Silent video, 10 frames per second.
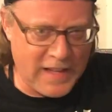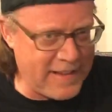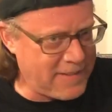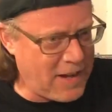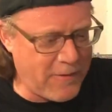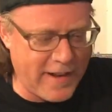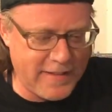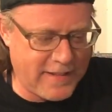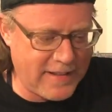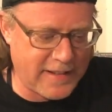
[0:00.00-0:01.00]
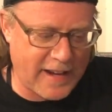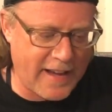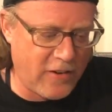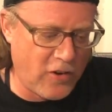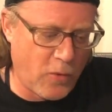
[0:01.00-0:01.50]
That's not what I intended.
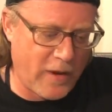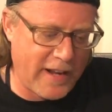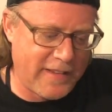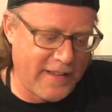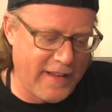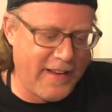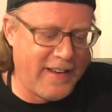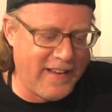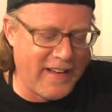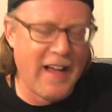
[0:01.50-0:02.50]
I don't know what I did.